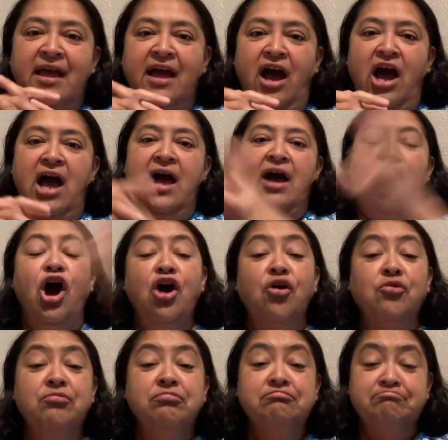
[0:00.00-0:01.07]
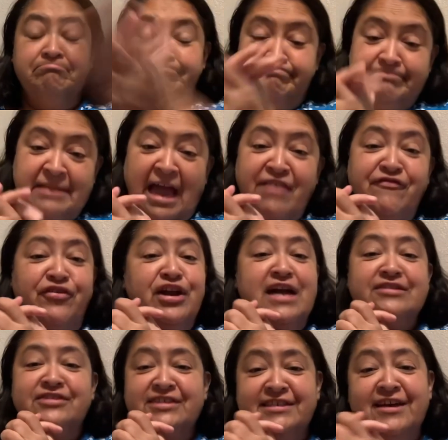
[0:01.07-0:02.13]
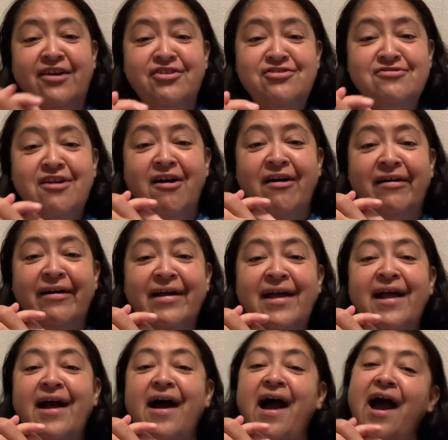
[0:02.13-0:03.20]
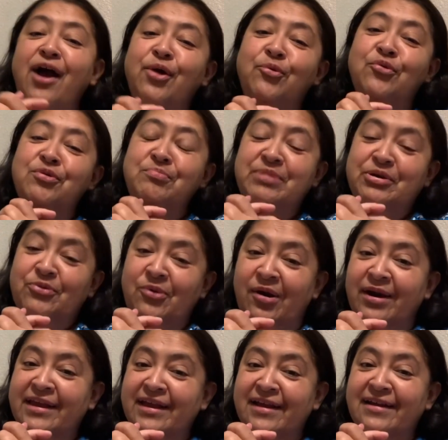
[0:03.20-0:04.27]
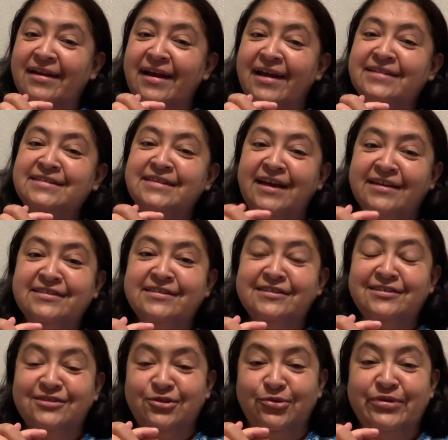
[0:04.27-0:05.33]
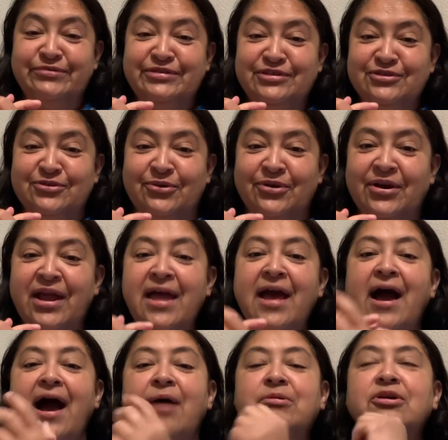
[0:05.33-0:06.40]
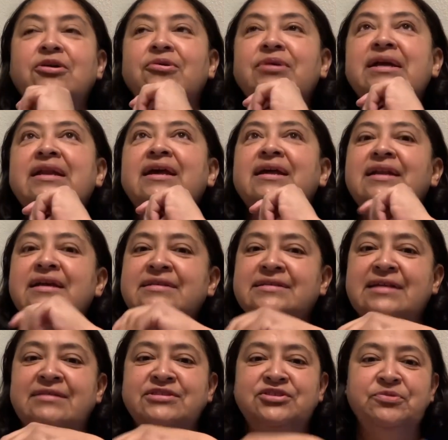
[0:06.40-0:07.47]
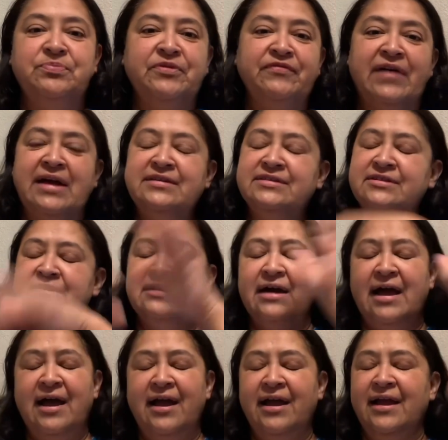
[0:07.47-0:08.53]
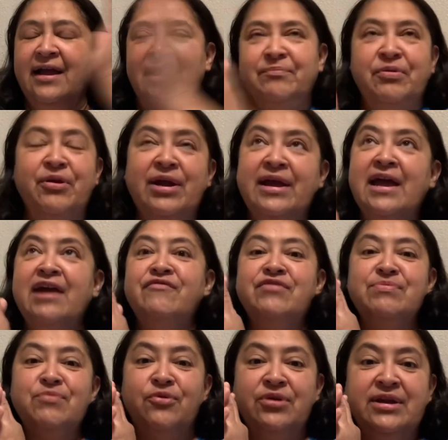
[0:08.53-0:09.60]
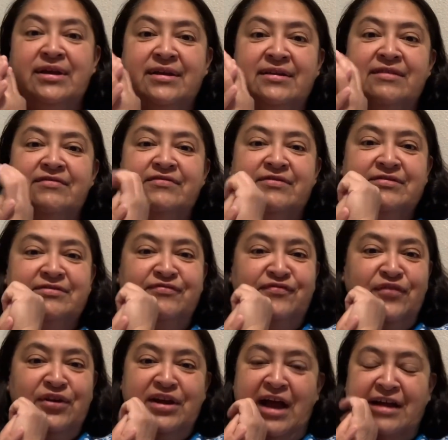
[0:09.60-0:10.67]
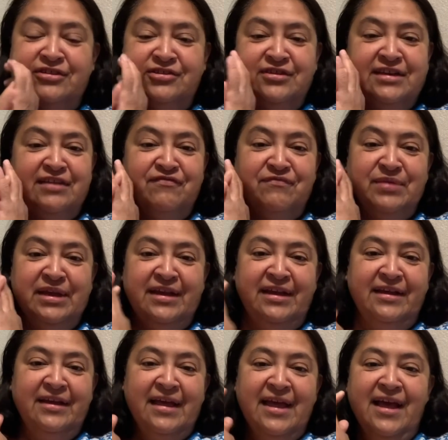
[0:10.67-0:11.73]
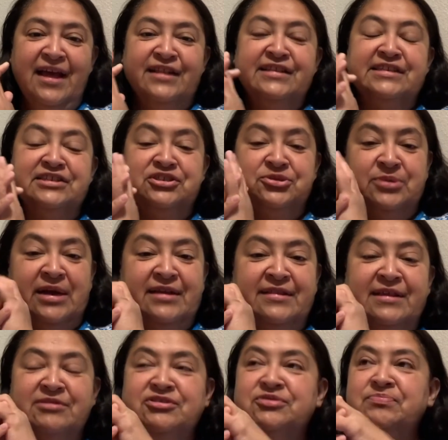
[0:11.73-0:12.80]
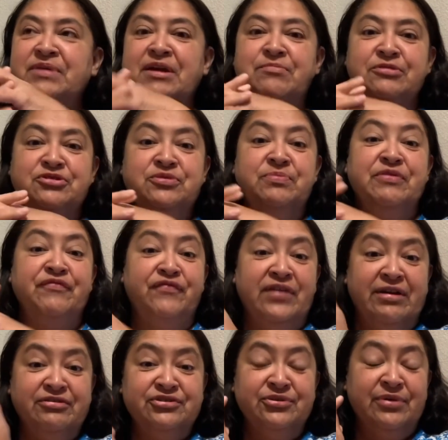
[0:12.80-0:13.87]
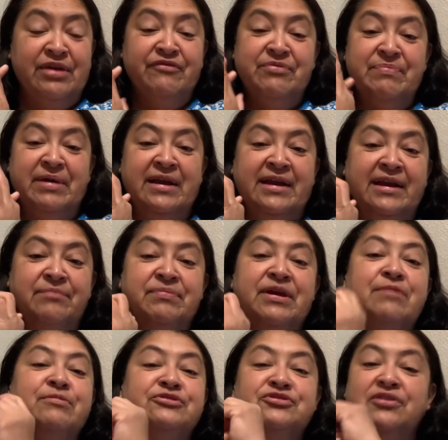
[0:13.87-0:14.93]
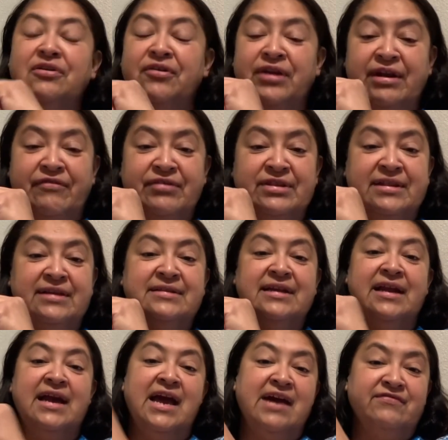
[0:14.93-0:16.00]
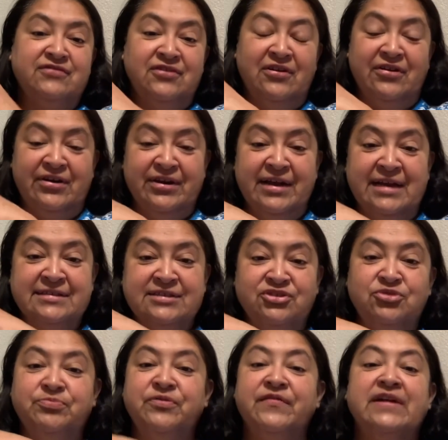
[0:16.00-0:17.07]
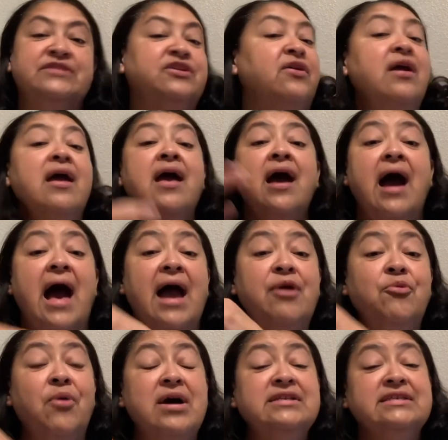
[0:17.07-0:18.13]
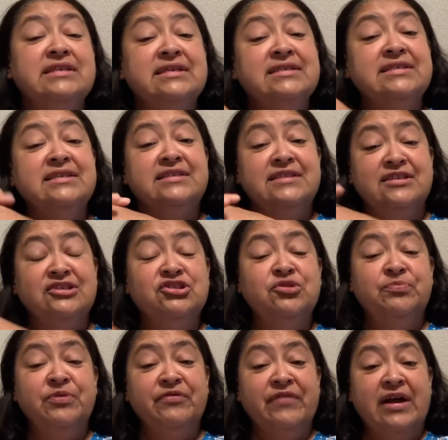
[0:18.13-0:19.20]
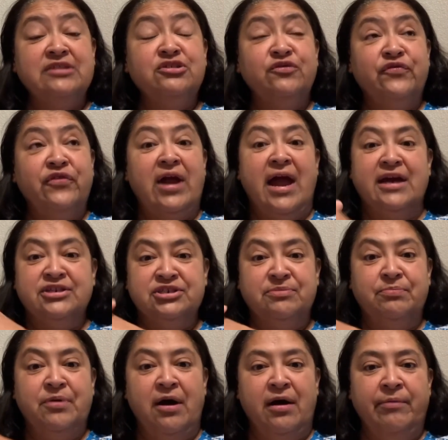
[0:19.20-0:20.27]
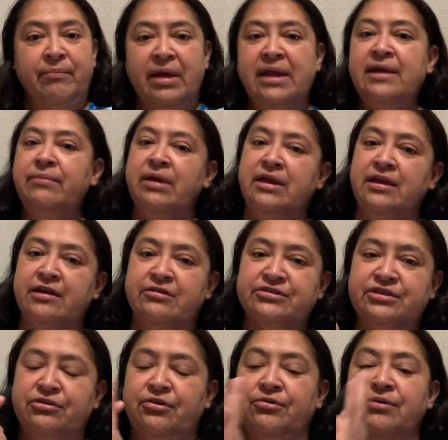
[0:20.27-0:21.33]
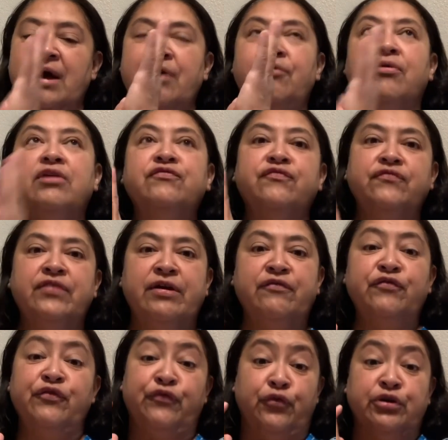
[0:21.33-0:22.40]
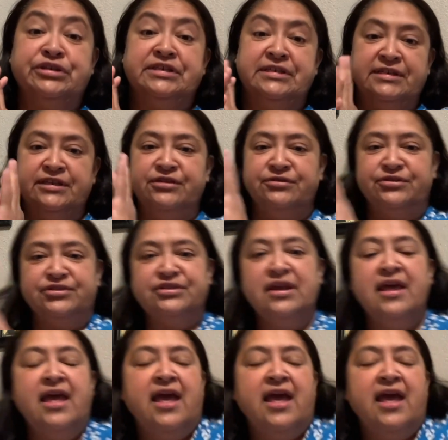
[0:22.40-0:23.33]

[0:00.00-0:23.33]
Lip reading: I forgot to tell you all, I will be working at Texas Thrift Store. I'm going in as a supervisor. I pray every morning for God to give me the strength to be able to be fair to everybody, be able to learn everything that I have to learn as a supervisor. I was an assistant supervisor for Action Pawn many, many years ago. I worked there for 14 years.